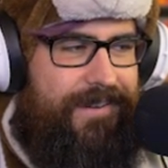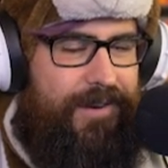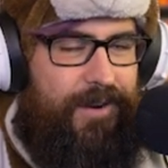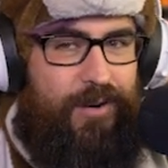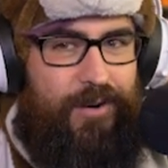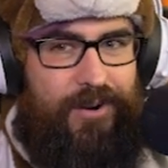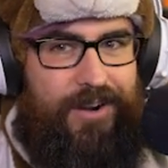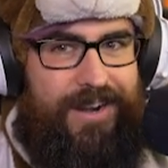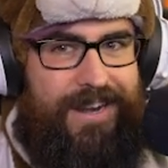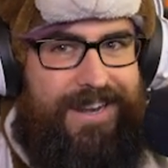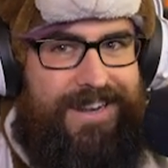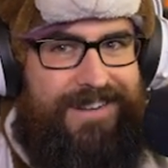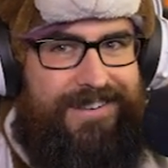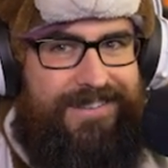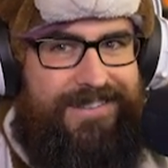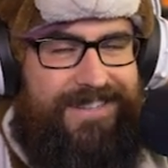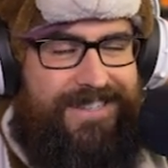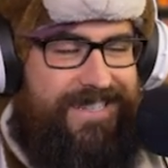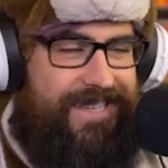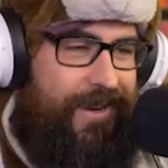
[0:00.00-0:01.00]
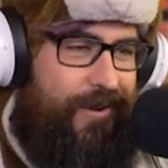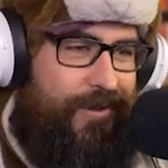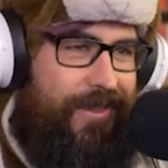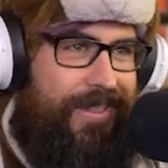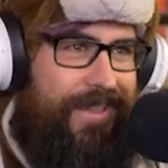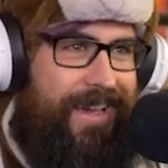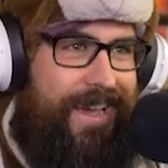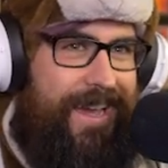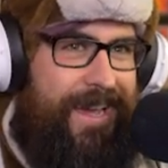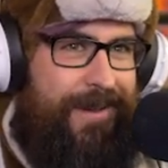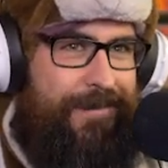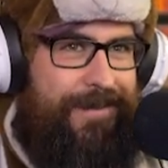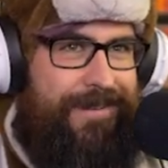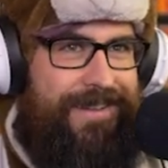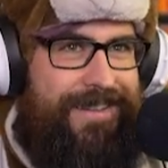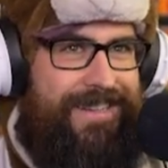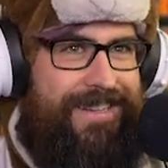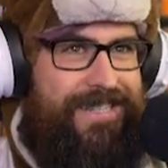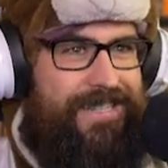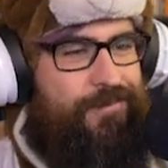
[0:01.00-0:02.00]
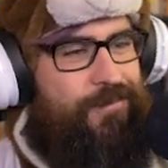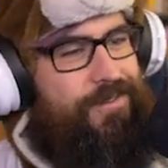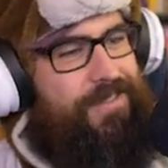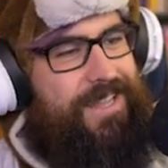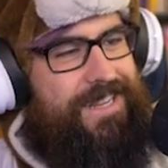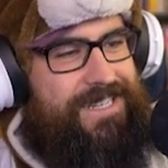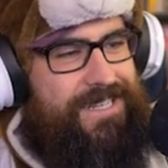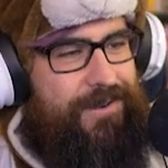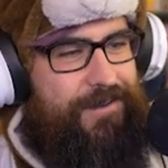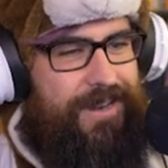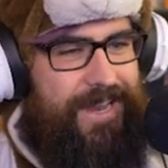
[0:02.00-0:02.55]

All right, let's go to the lab. This is where things go